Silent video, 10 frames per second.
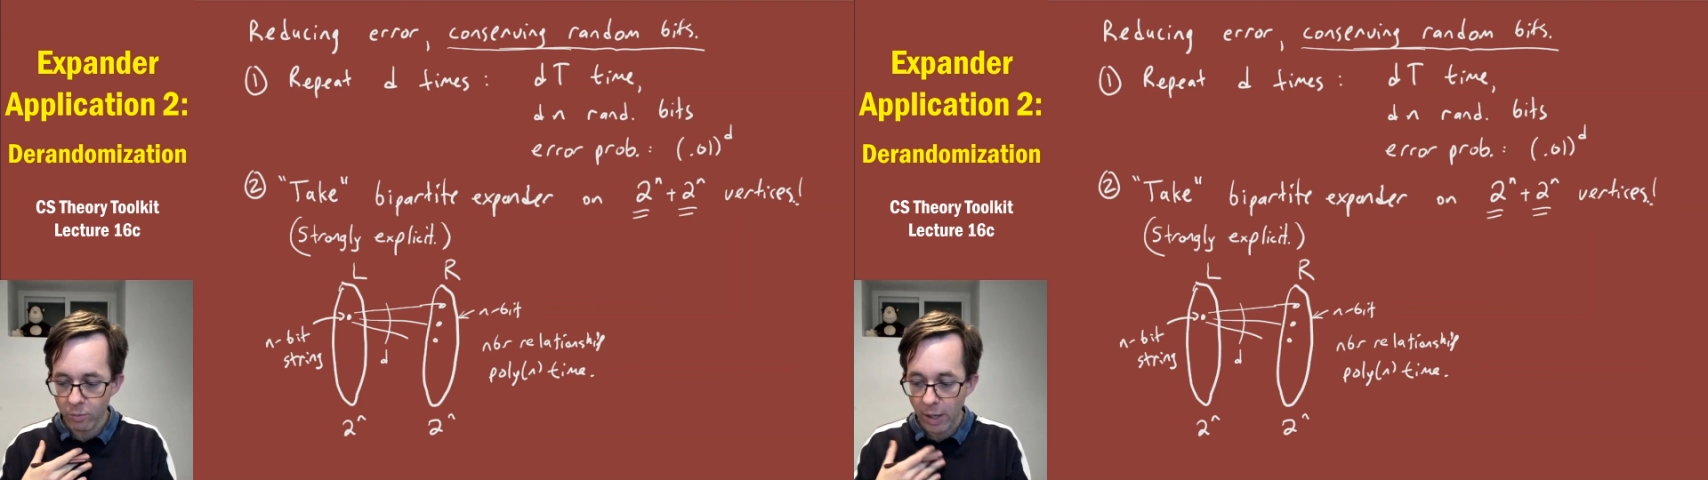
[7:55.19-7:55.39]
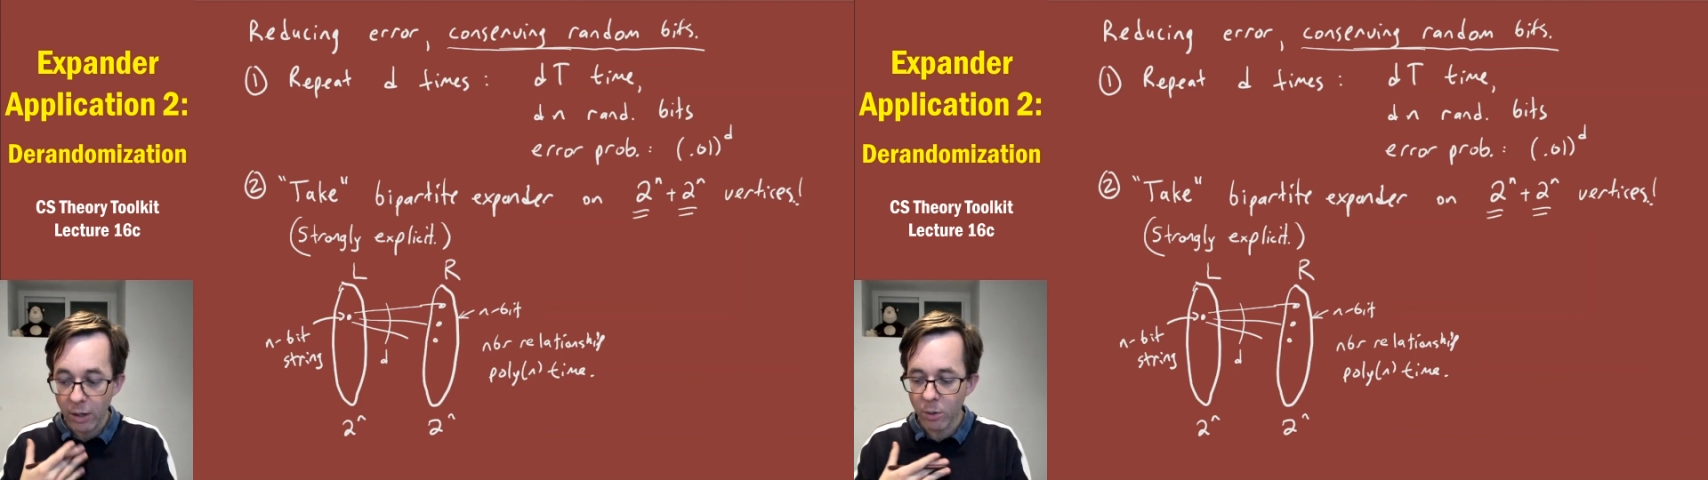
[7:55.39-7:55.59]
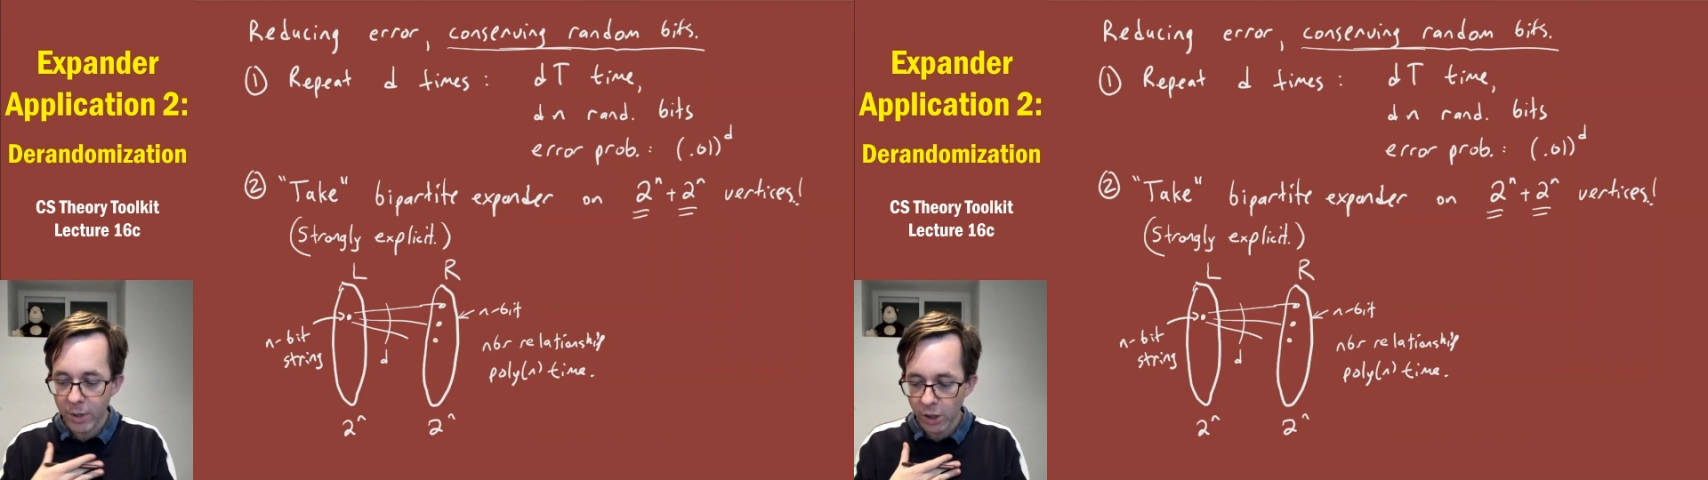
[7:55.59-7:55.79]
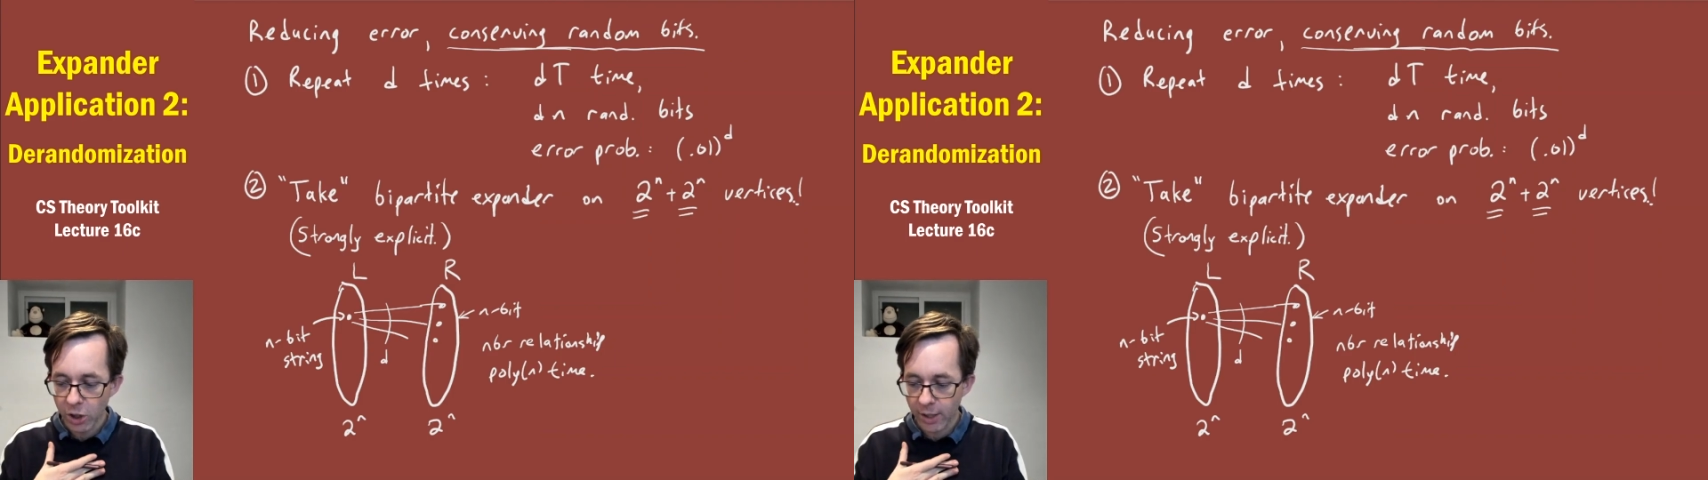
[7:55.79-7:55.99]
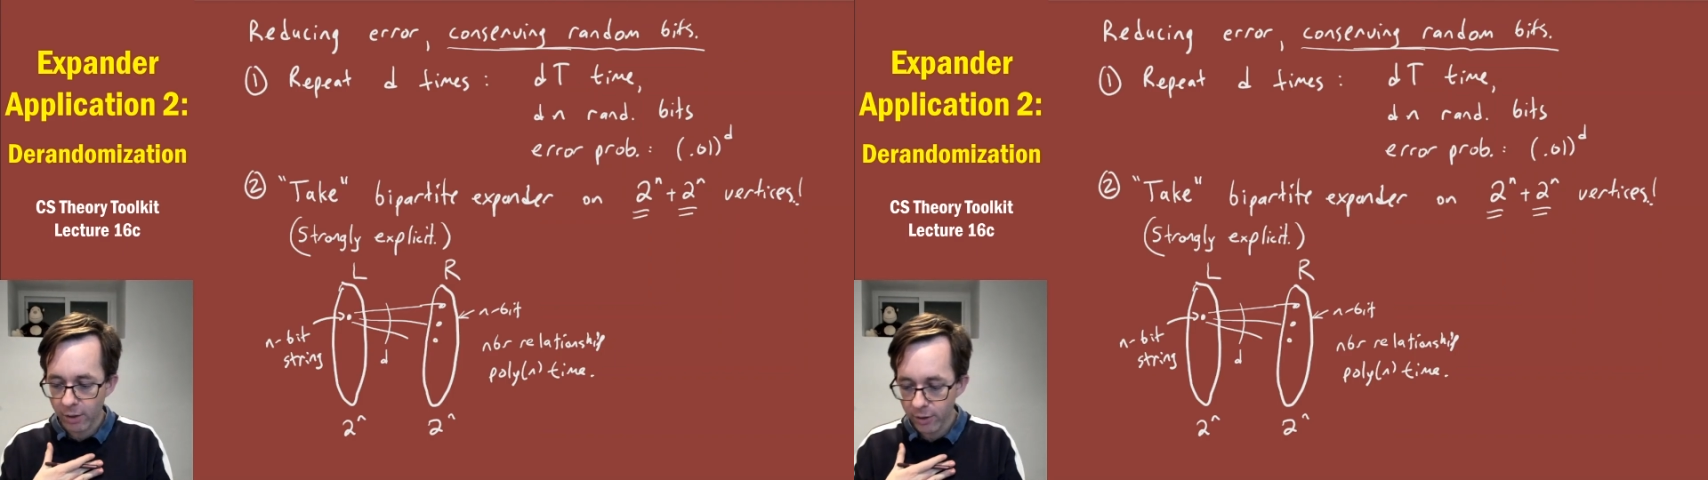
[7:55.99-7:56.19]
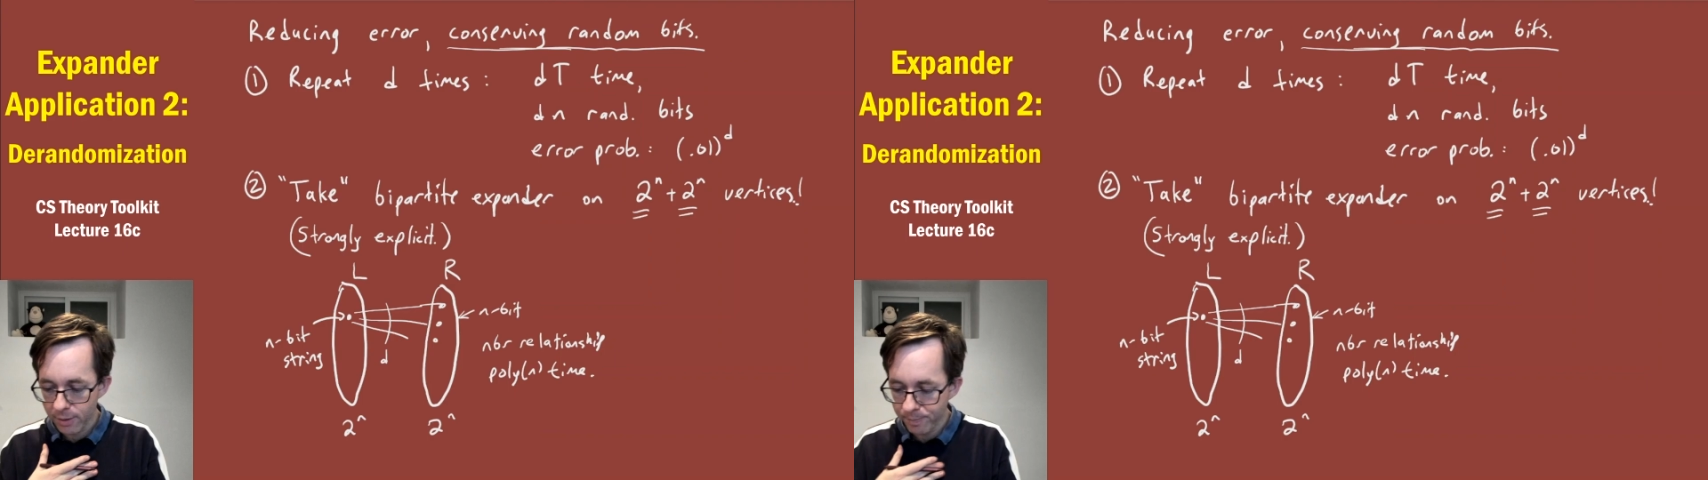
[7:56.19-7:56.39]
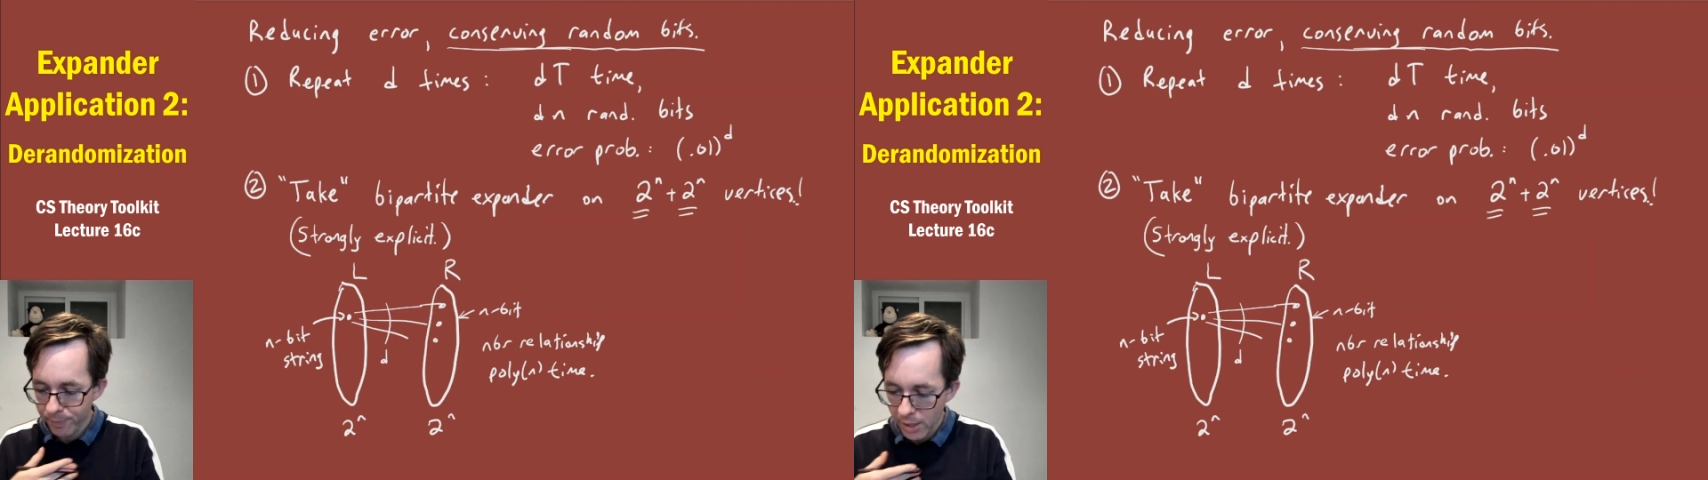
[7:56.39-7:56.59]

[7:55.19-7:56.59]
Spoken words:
error reduction algorithm